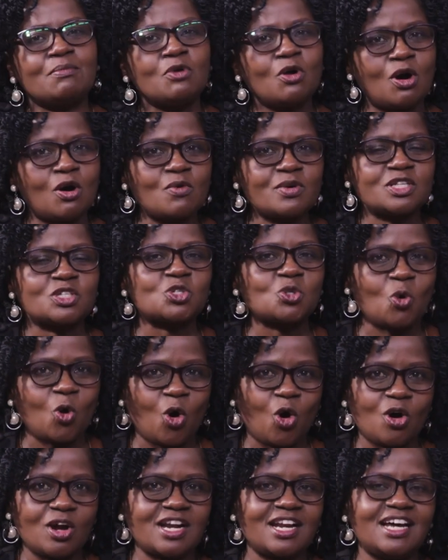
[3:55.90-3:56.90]
I'm always so
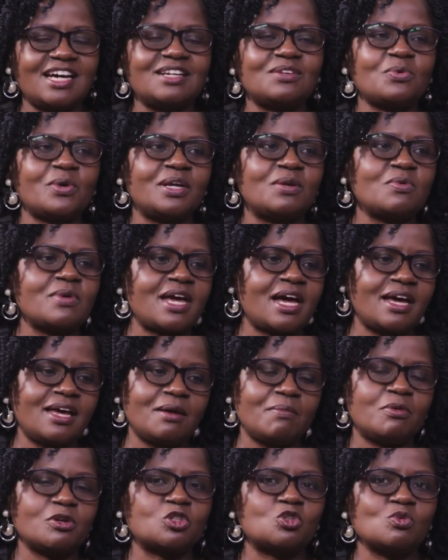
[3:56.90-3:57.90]
honored when we are
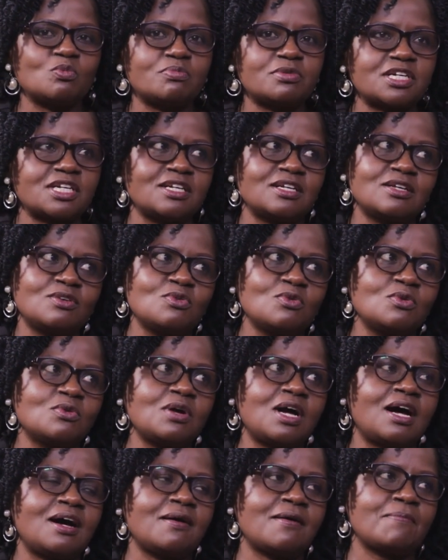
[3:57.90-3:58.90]
able to bring
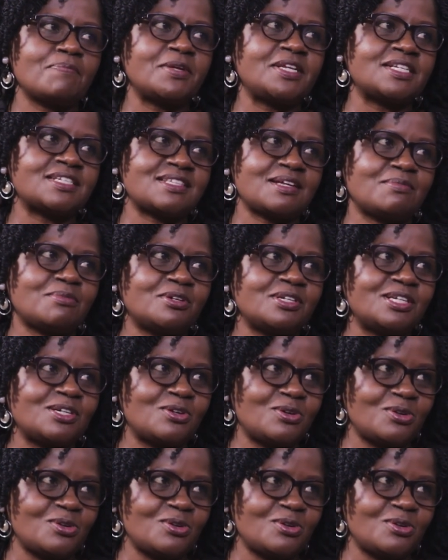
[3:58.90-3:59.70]
you uh, Minister Bonnie